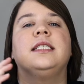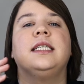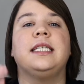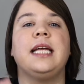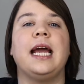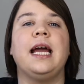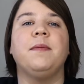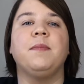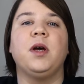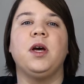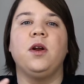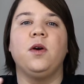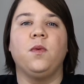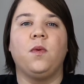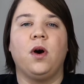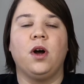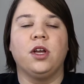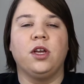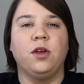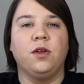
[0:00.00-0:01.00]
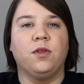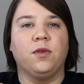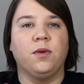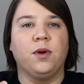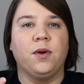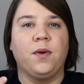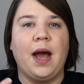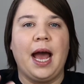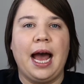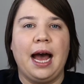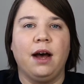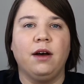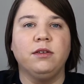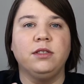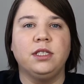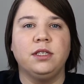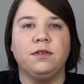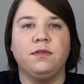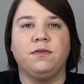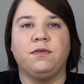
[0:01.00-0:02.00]
Today I'm going to walk you through how
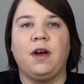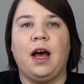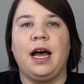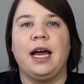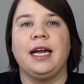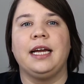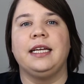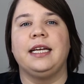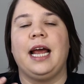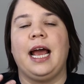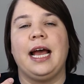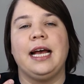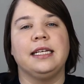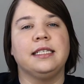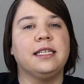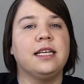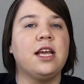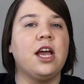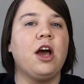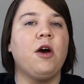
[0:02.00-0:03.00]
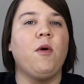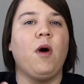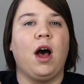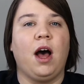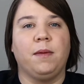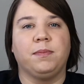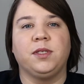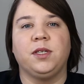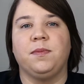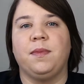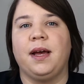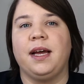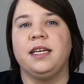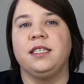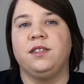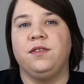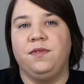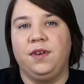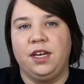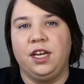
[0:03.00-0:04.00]
to find SEO
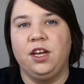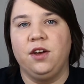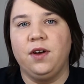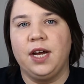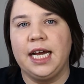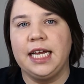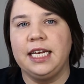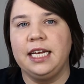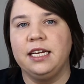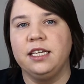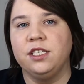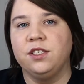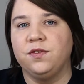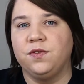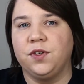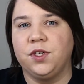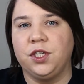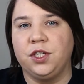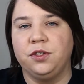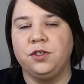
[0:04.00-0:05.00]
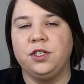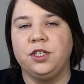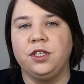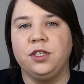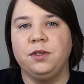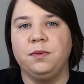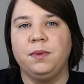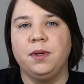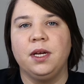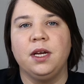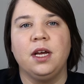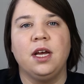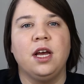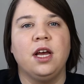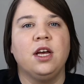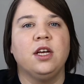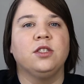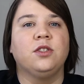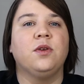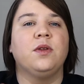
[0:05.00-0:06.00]
optimized video ideas for YouTube
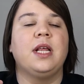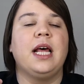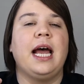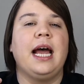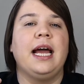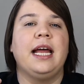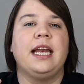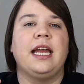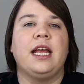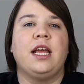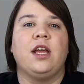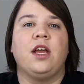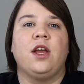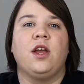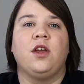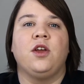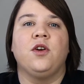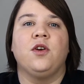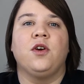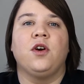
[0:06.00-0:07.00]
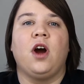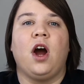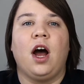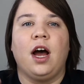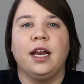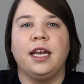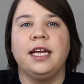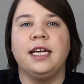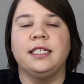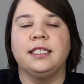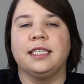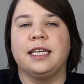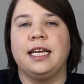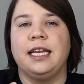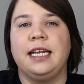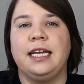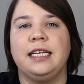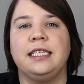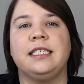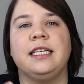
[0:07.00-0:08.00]
so that your audience can
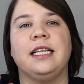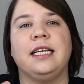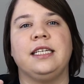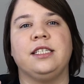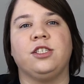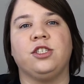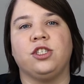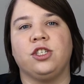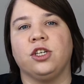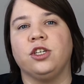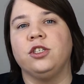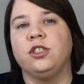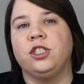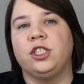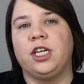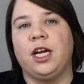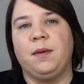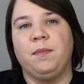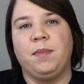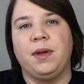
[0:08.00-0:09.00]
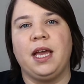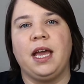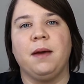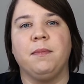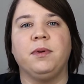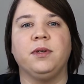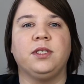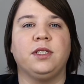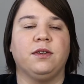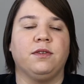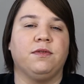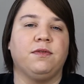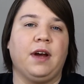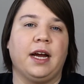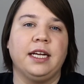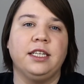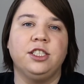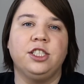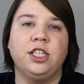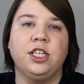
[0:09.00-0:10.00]
easily search and be able to
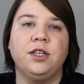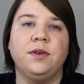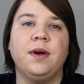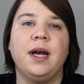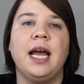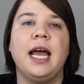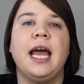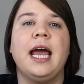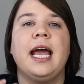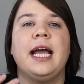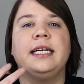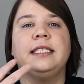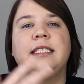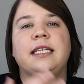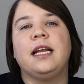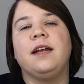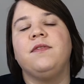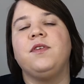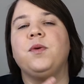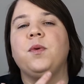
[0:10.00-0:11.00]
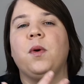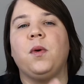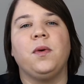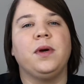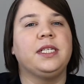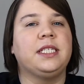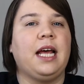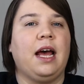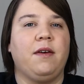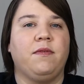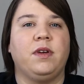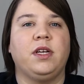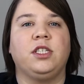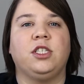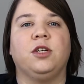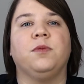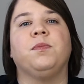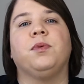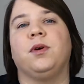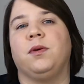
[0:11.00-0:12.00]
find you instead of you always having
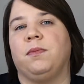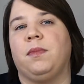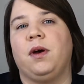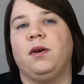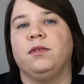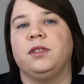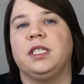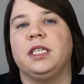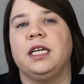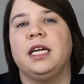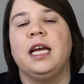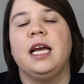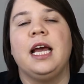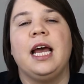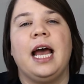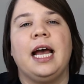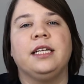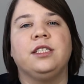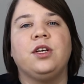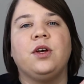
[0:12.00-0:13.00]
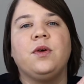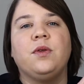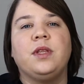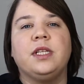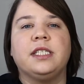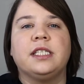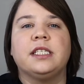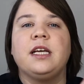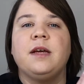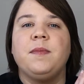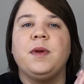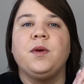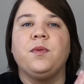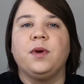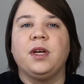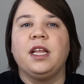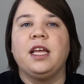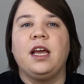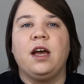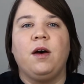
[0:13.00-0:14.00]
to promote. And so this is going to be
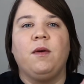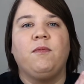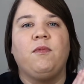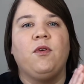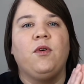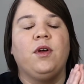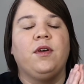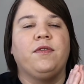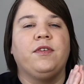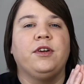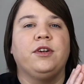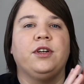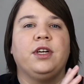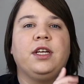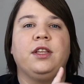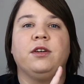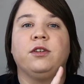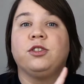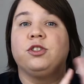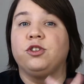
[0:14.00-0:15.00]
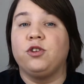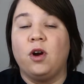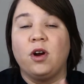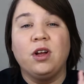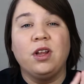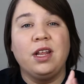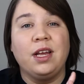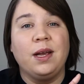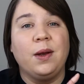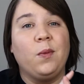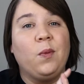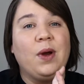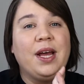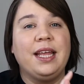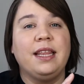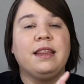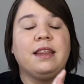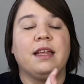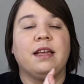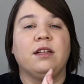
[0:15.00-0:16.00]
really helpful if you're either struggling
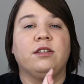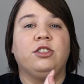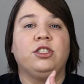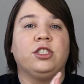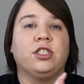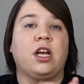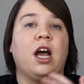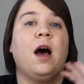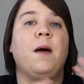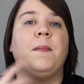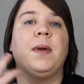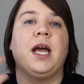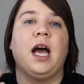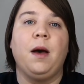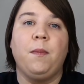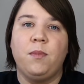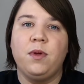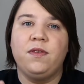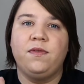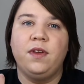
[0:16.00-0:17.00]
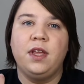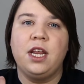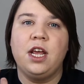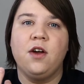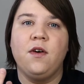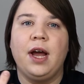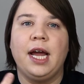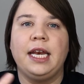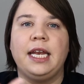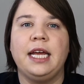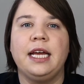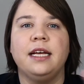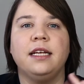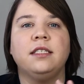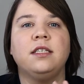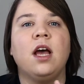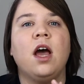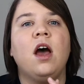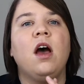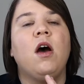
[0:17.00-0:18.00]
with just coming up with video
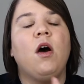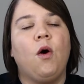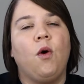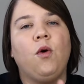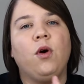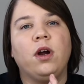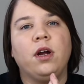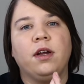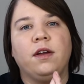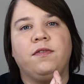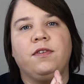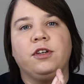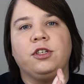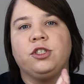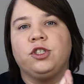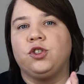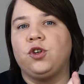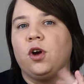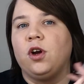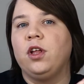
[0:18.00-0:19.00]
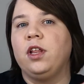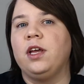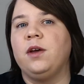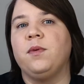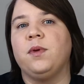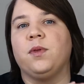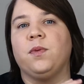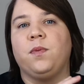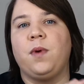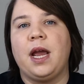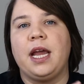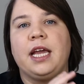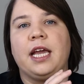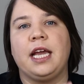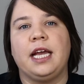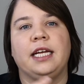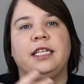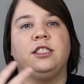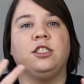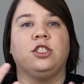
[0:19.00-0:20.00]
ideas or if you're struggling with
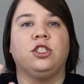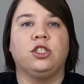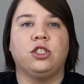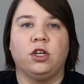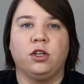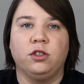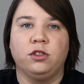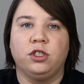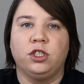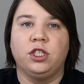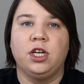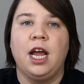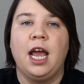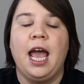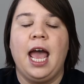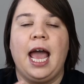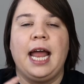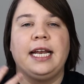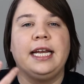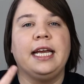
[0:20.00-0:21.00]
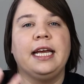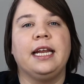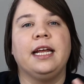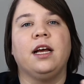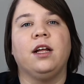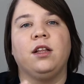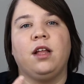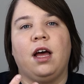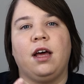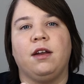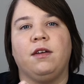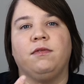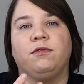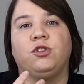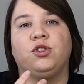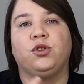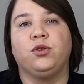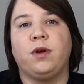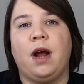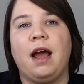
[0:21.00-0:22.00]
ranking in search and getting a lot of
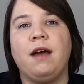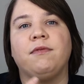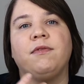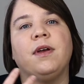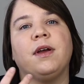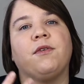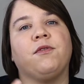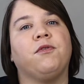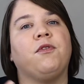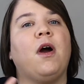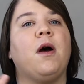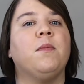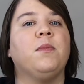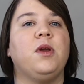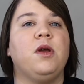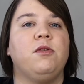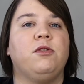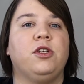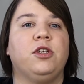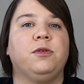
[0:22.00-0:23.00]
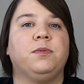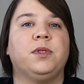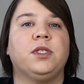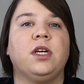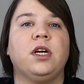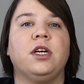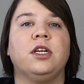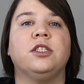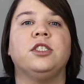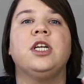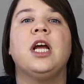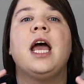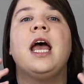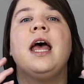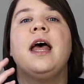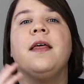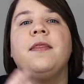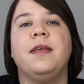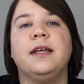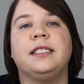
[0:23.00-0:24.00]
traffic from YouTube search.
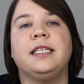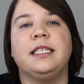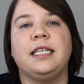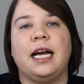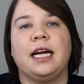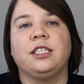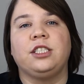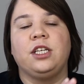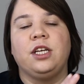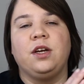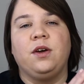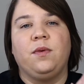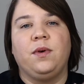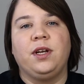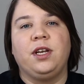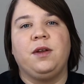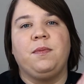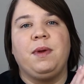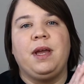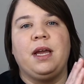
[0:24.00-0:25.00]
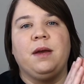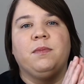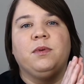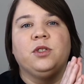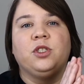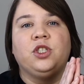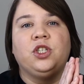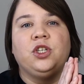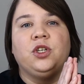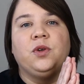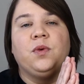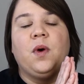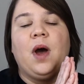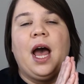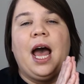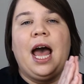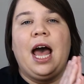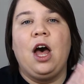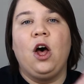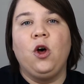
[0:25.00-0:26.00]
This is actually going to be able to
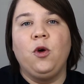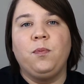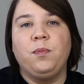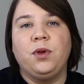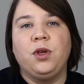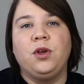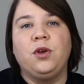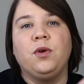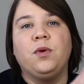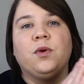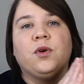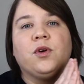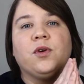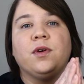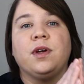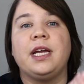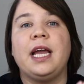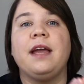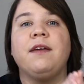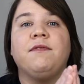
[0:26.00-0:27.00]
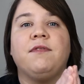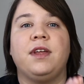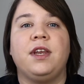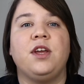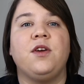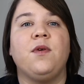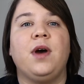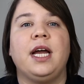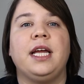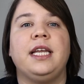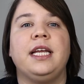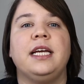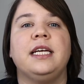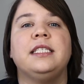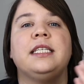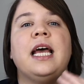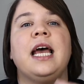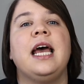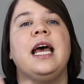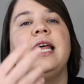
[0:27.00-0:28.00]
help you create video
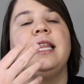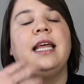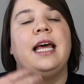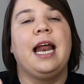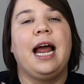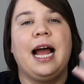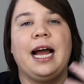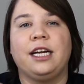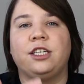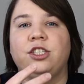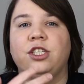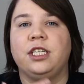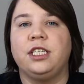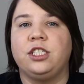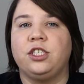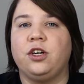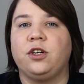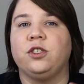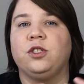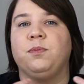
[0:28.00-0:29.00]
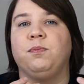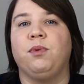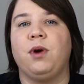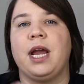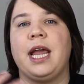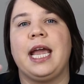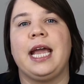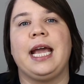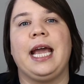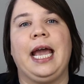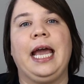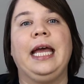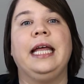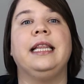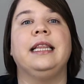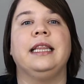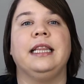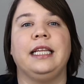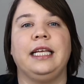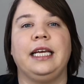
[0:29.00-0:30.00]
ideas that actually starts bringing
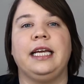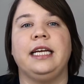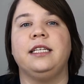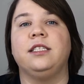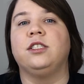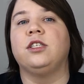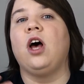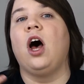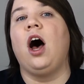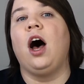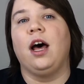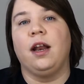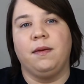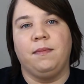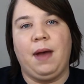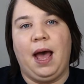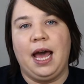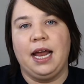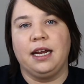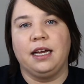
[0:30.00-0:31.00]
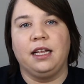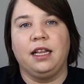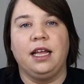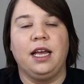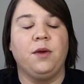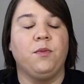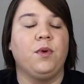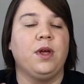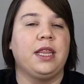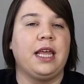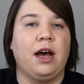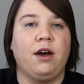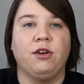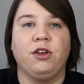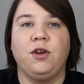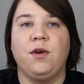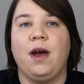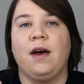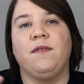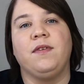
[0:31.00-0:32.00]
in leads automatically without
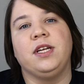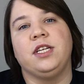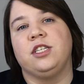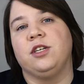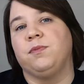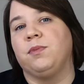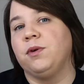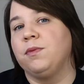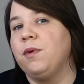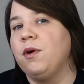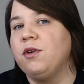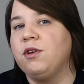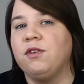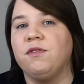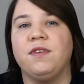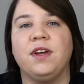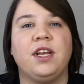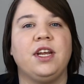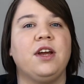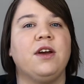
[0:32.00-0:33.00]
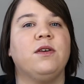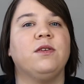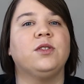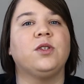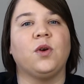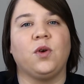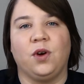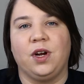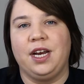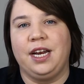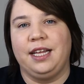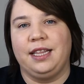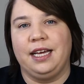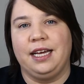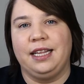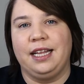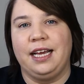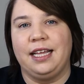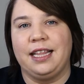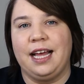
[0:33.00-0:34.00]
you having to promote your videos or
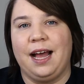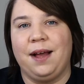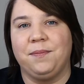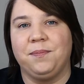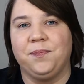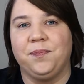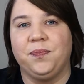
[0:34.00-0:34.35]
anything like that.